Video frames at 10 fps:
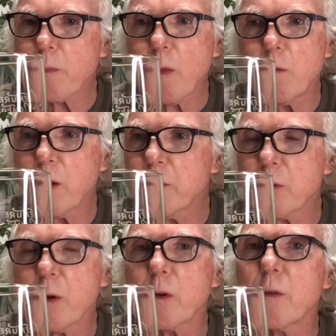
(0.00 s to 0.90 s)

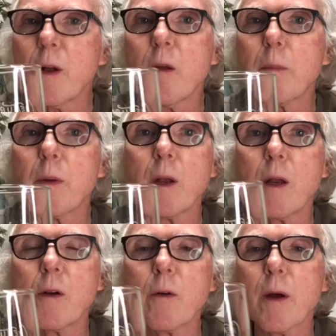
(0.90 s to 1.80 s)
Flavors don't develop in
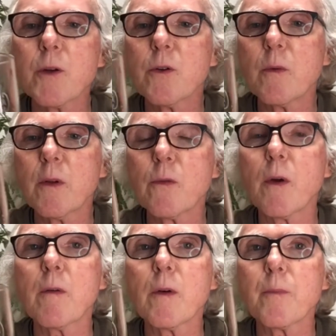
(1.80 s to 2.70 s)
any direction
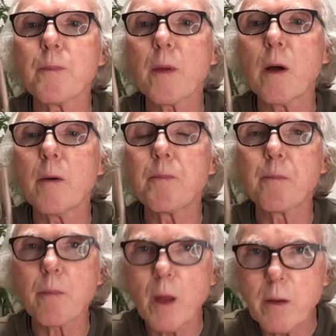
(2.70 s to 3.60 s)
whatsoever.
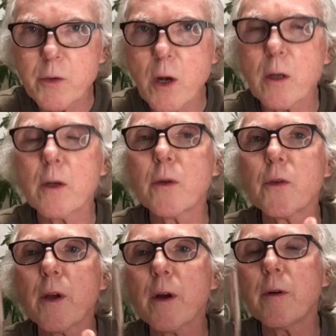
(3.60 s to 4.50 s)
The chocolate is
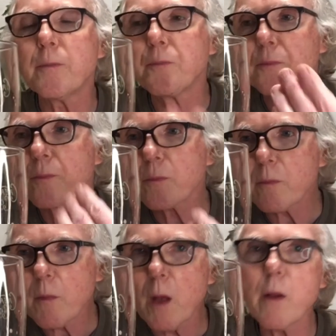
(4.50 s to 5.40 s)
there,
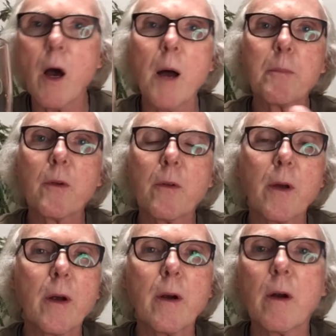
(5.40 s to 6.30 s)
the hops are
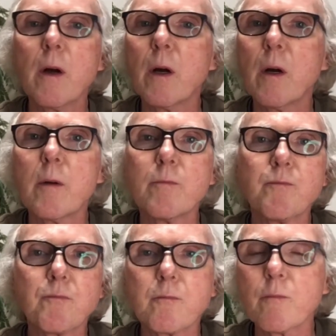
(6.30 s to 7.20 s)
there,
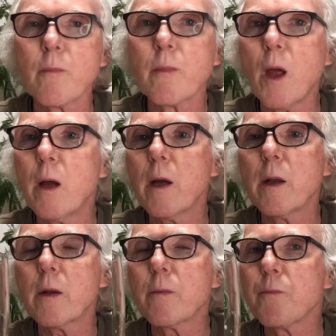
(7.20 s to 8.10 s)

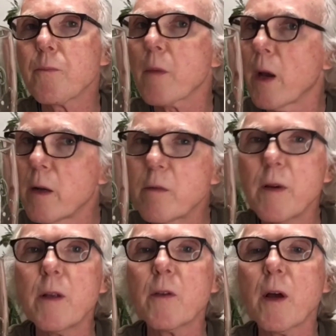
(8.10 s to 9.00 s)
and it kind of
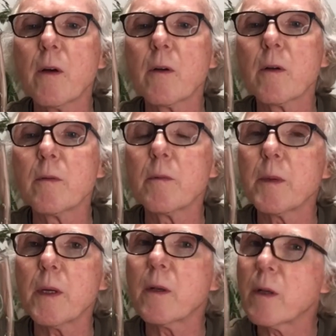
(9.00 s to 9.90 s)
fades out a
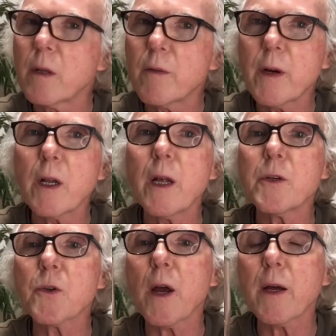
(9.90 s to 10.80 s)
bit. Very light
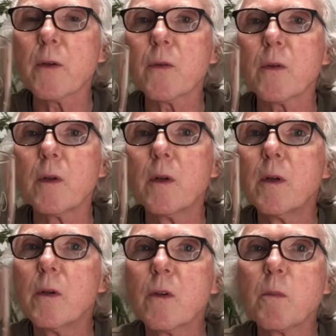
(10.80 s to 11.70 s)
tracks.
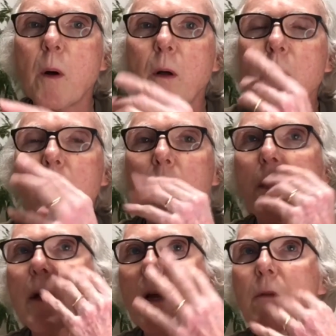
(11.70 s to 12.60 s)
Small
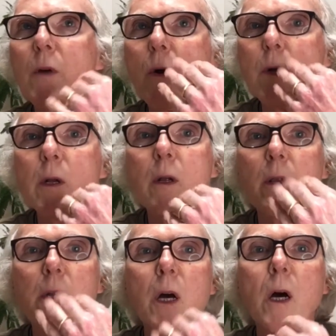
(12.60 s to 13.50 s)
kind of coating on
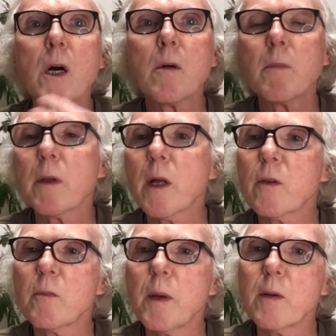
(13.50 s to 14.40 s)
the tongue, but
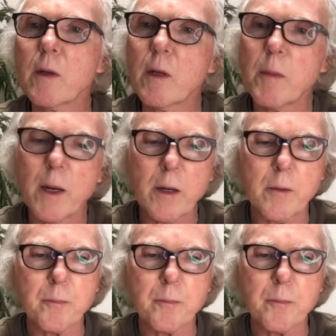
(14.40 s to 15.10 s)
that's basically about it.